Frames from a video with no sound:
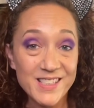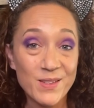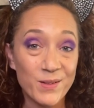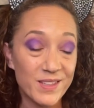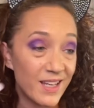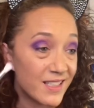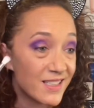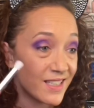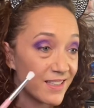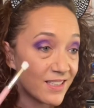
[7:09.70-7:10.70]
so the next
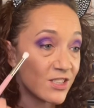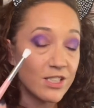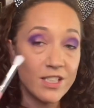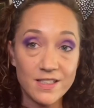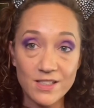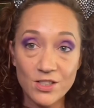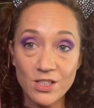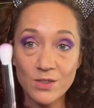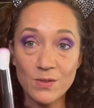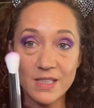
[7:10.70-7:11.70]
thing that she does is she
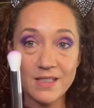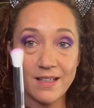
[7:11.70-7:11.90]
uses